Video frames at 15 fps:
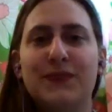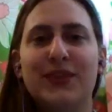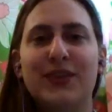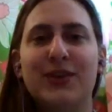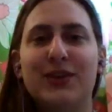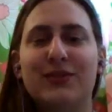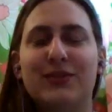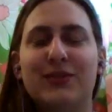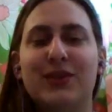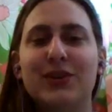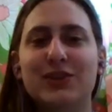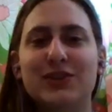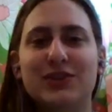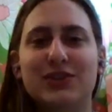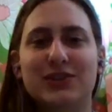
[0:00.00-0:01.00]

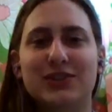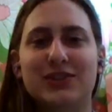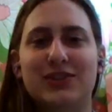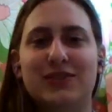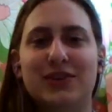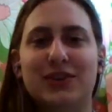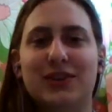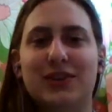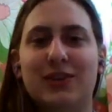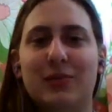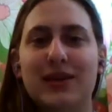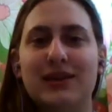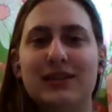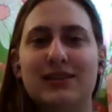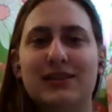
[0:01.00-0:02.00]
rehearsals of your little
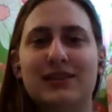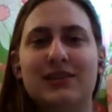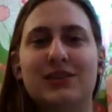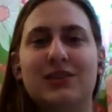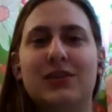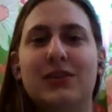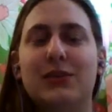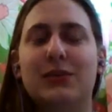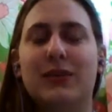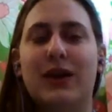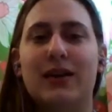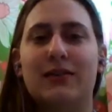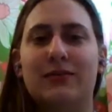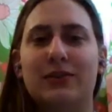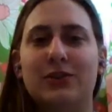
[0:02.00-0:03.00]
pieces. You
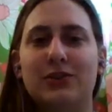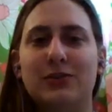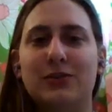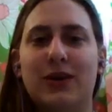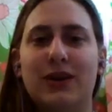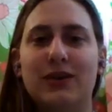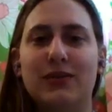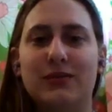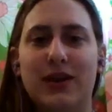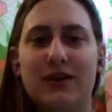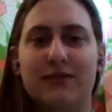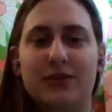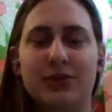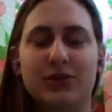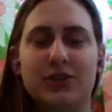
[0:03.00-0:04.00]
write a version one, you write a
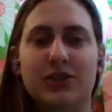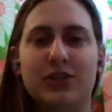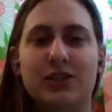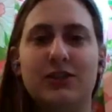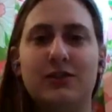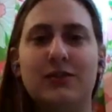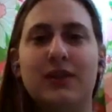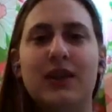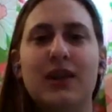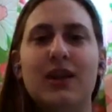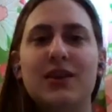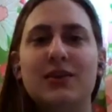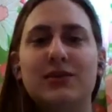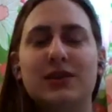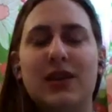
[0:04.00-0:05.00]
version two,
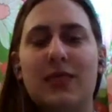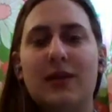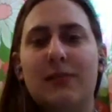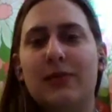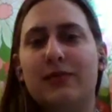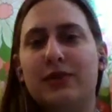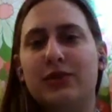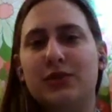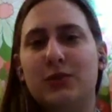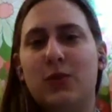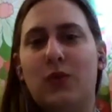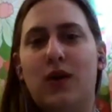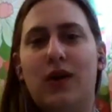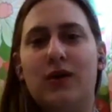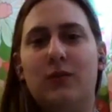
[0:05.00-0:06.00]
you send them the version
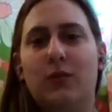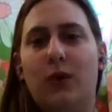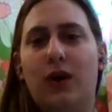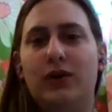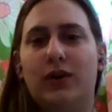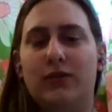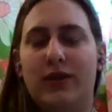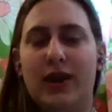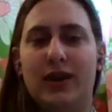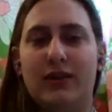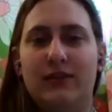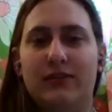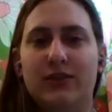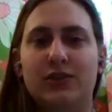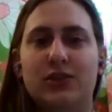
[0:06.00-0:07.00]
one while you're writing
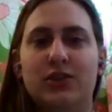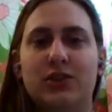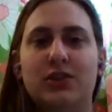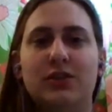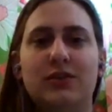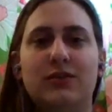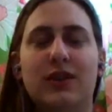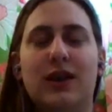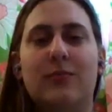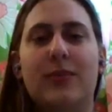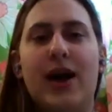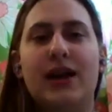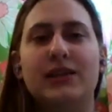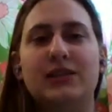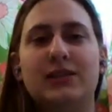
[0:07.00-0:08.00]
the version two, they get
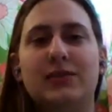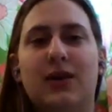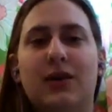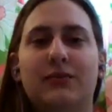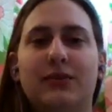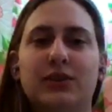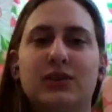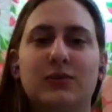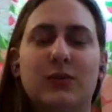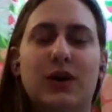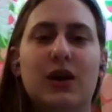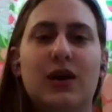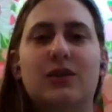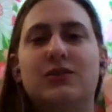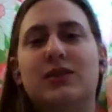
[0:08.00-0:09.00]
back to you on version
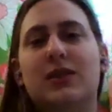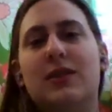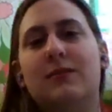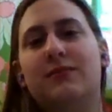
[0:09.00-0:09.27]
one, you send them